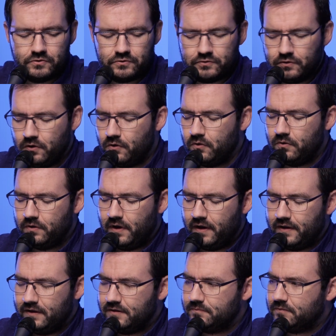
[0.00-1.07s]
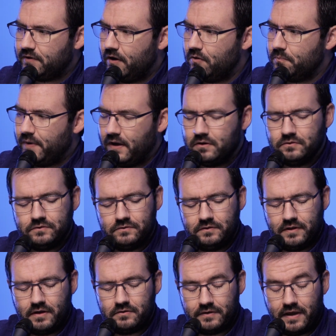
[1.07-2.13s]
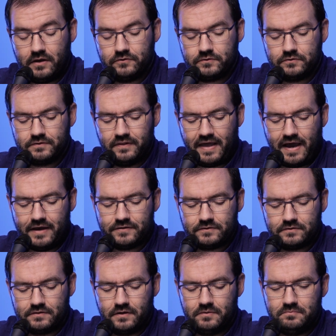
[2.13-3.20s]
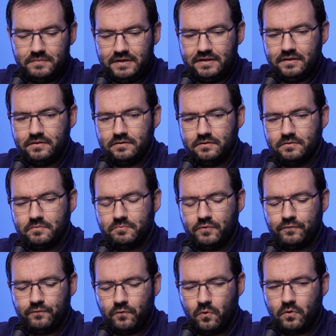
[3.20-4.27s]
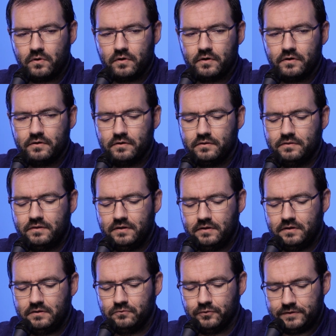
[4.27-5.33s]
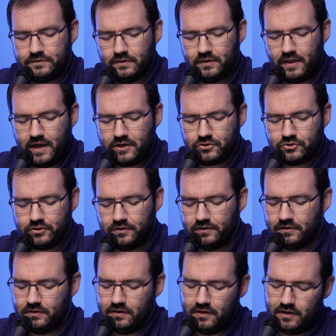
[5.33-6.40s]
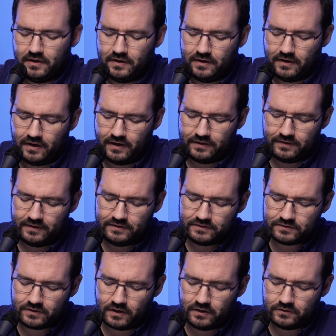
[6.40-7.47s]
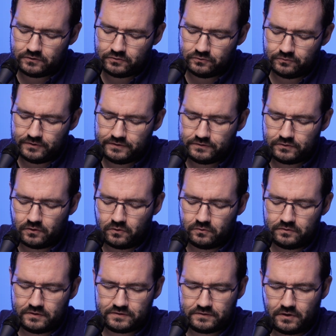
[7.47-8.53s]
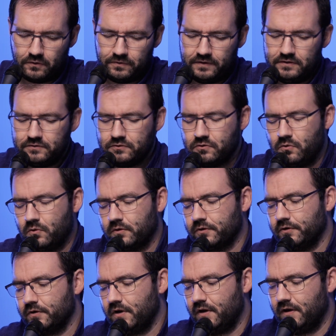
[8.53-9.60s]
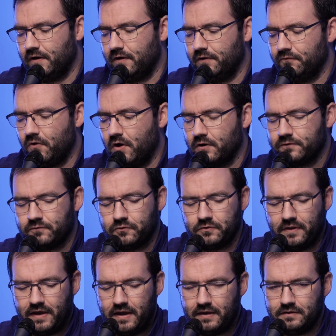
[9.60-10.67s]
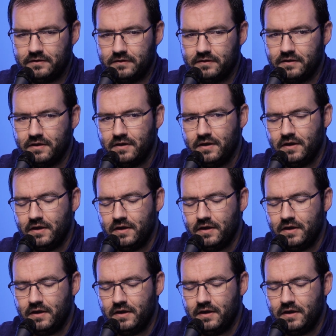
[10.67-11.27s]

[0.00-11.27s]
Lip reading: So, in Town Council's last meeting before the recent election, they decided to rezone the southeast corner of Oxford Landing.